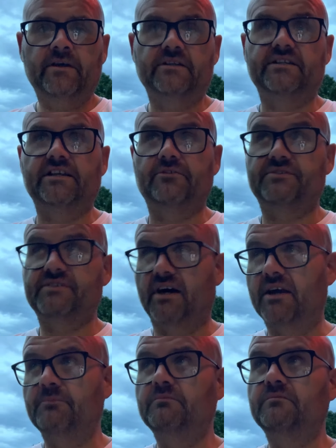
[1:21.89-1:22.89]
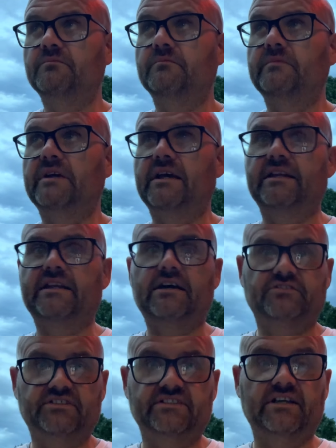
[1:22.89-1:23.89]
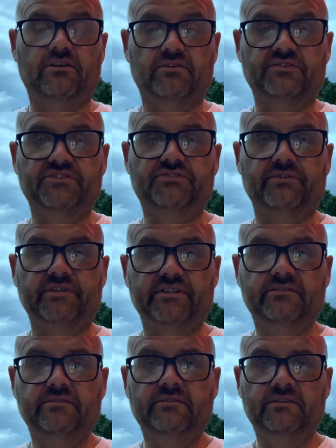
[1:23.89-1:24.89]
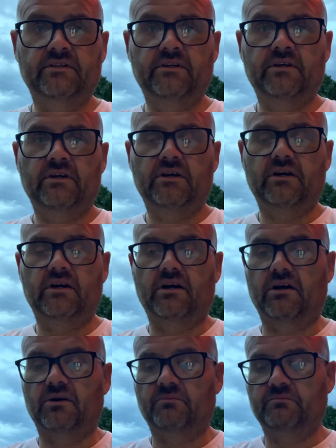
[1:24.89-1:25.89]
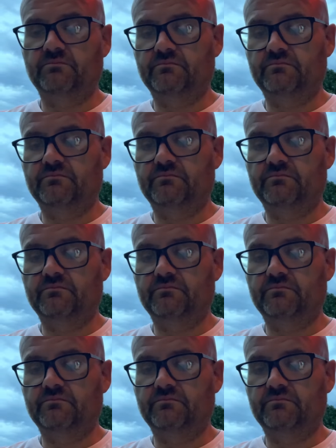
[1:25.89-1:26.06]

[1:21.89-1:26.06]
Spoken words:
did her time, and now she's out on the street. And